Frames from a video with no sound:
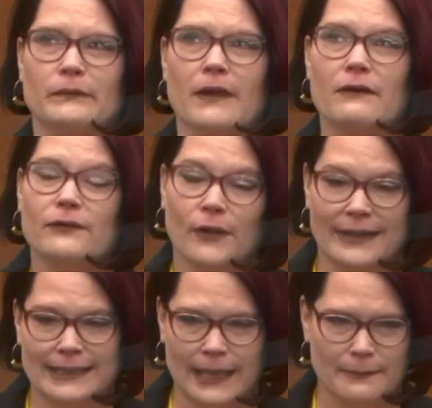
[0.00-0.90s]

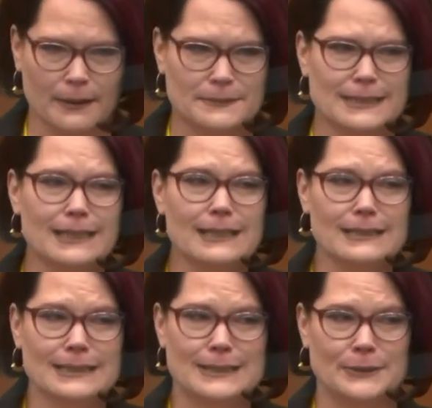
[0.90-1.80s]
Floyd came up
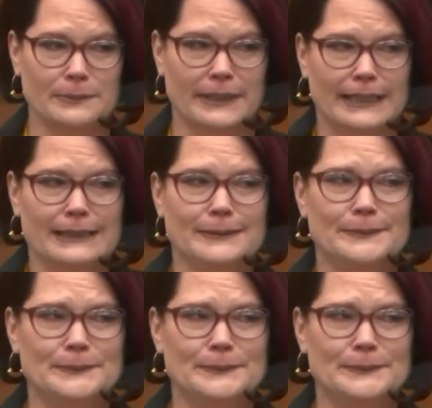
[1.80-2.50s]
to me